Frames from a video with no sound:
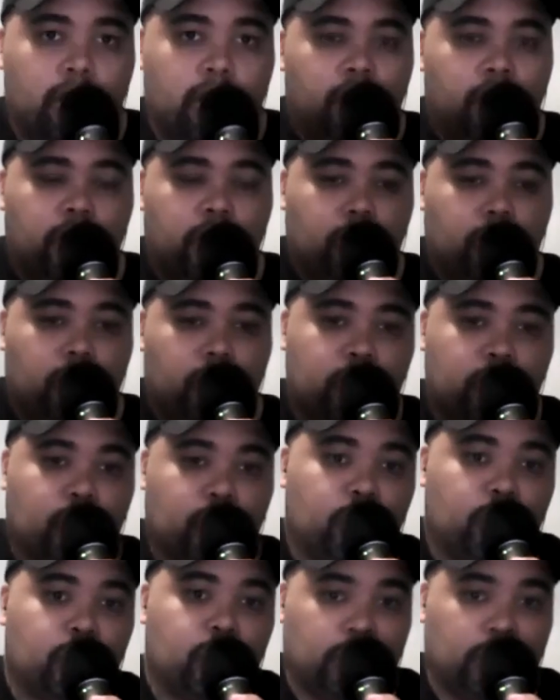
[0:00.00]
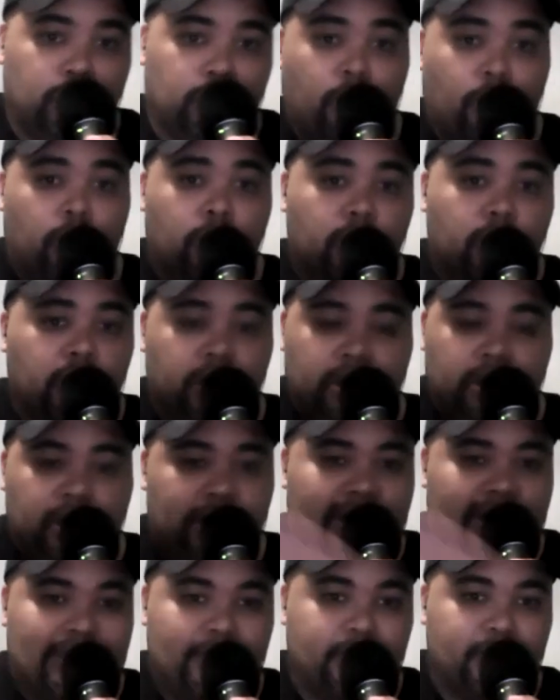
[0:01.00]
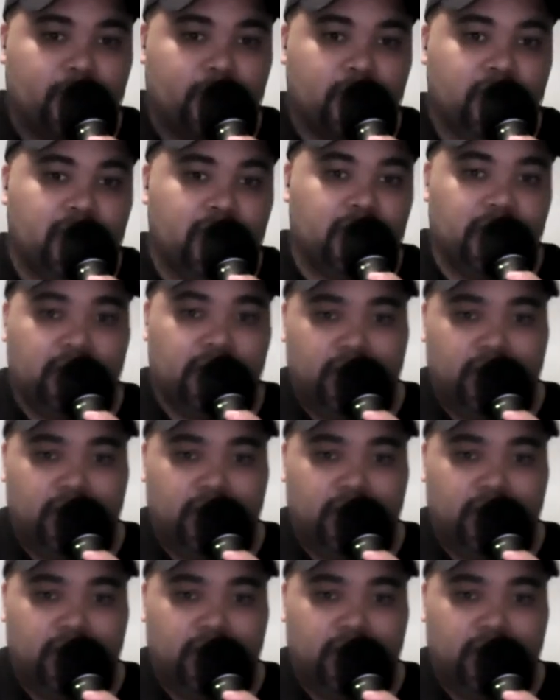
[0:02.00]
you can start tomorrow because the last episode of the season is.